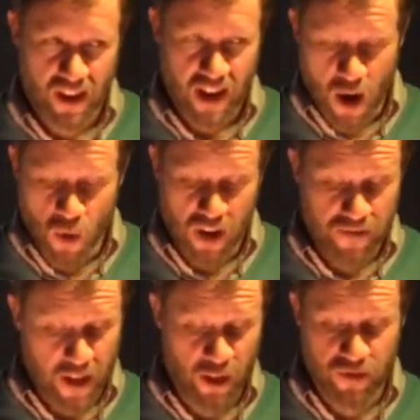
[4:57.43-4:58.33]
I want to
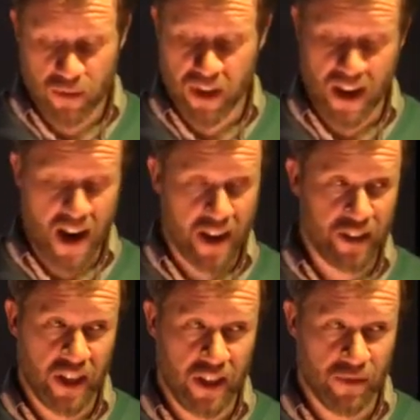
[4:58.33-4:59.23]
fuck you from behind, I
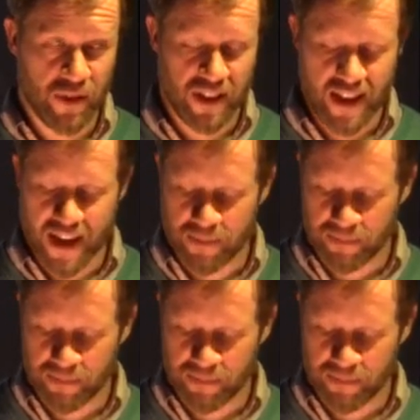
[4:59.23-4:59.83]
said a different time.